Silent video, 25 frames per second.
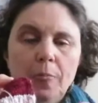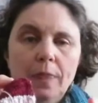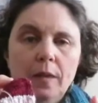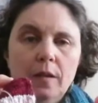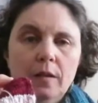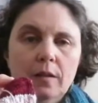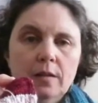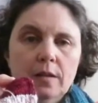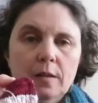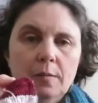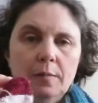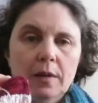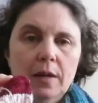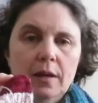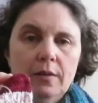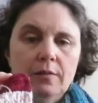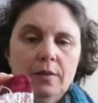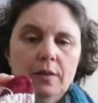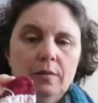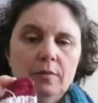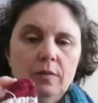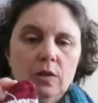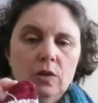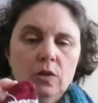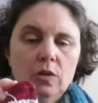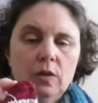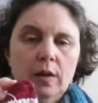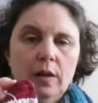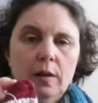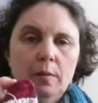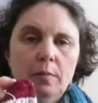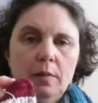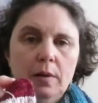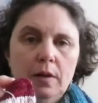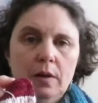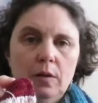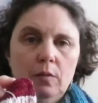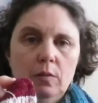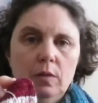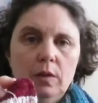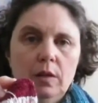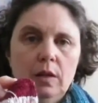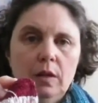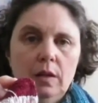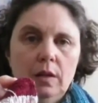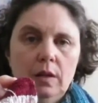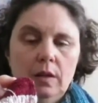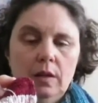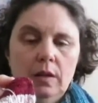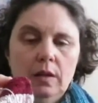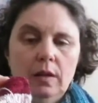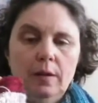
It's something I've never tried, but I really,